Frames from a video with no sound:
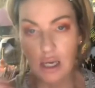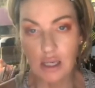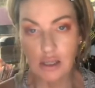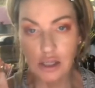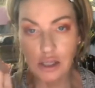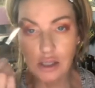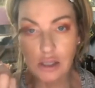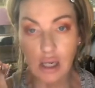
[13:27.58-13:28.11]

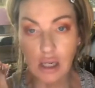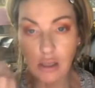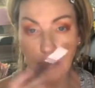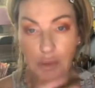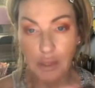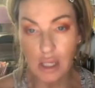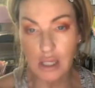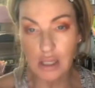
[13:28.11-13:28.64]
and just kind of
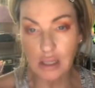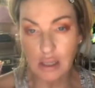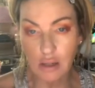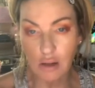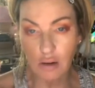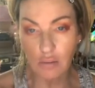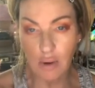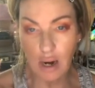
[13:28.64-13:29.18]
blended
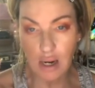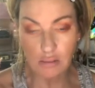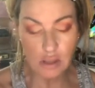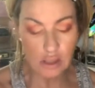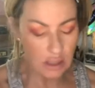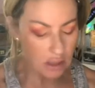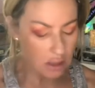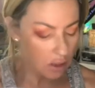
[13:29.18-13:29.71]

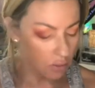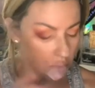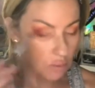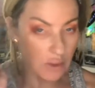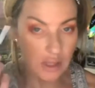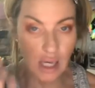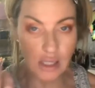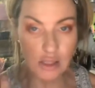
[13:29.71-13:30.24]
around it
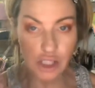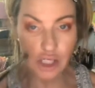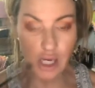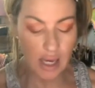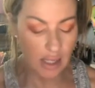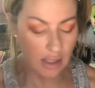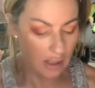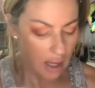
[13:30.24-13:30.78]
with that
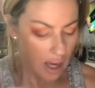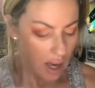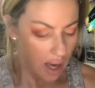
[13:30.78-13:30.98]
shade.